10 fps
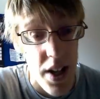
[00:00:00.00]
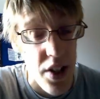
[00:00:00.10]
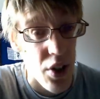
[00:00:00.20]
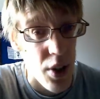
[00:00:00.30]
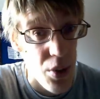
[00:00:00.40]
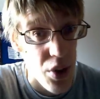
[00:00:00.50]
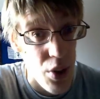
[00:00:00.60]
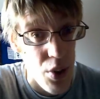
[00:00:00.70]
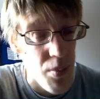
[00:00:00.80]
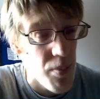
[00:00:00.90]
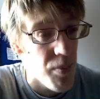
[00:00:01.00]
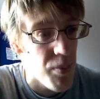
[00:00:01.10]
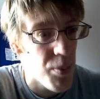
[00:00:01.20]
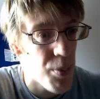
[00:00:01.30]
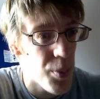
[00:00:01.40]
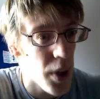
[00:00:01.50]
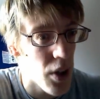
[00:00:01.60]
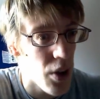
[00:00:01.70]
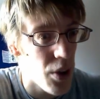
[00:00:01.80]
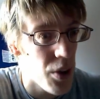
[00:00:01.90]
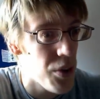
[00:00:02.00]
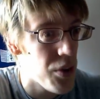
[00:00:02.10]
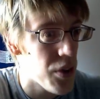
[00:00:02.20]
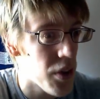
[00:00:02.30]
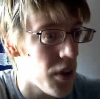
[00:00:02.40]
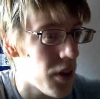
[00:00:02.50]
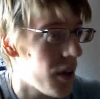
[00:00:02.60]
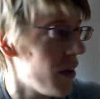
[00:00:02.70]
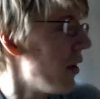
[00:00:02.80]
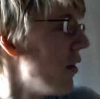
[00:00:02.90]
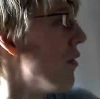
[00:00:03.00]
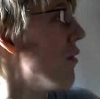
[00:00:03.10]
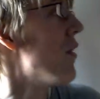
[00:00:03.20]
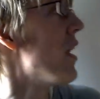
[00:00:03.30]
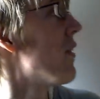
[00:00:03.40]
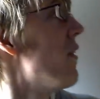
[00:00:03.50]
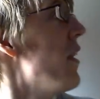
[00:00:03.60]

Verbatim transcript: anytime soon because of the fact